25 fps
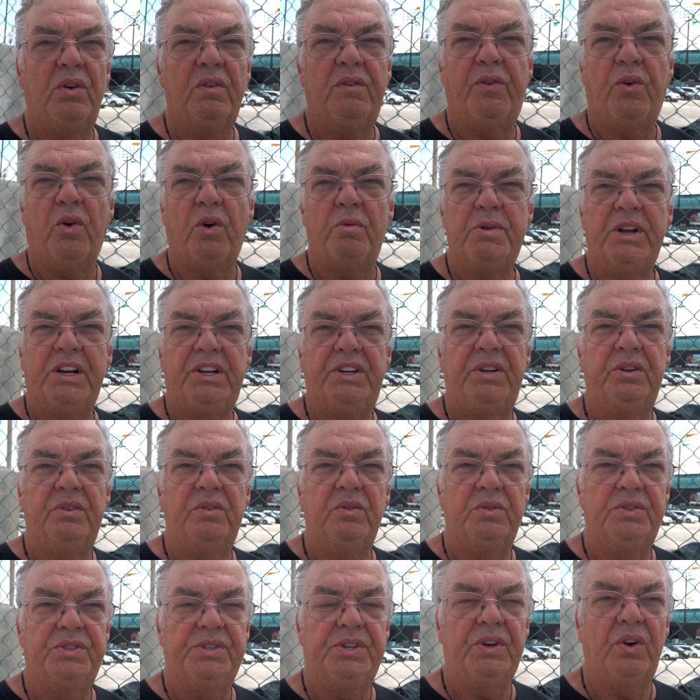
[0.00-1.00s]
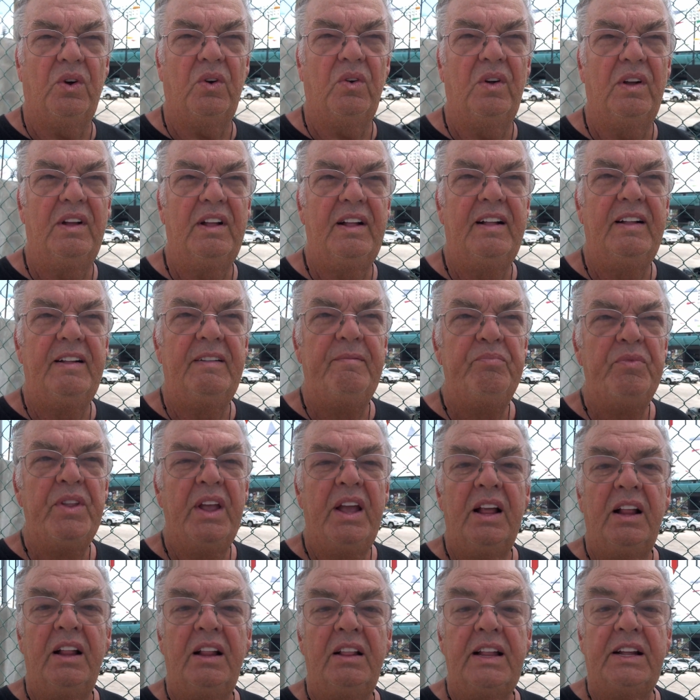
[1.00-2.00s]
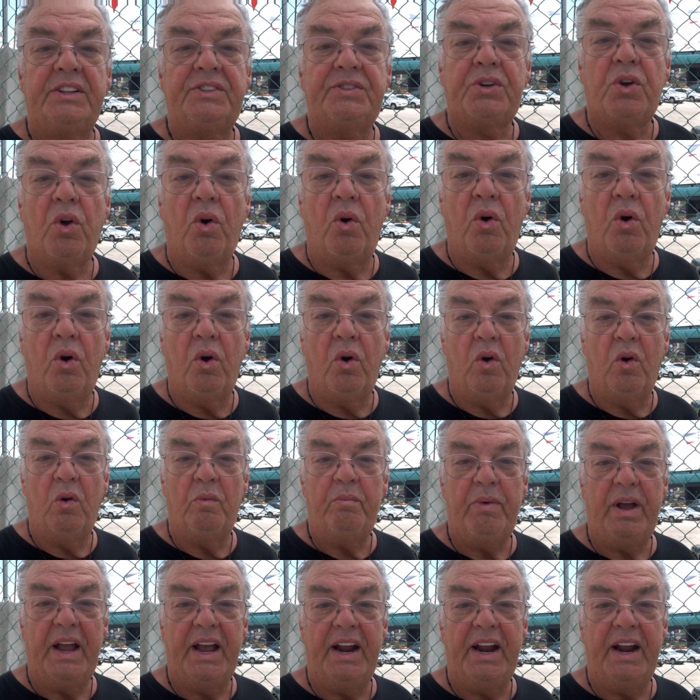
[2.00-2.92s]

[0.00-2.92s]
out for me too. So let's go home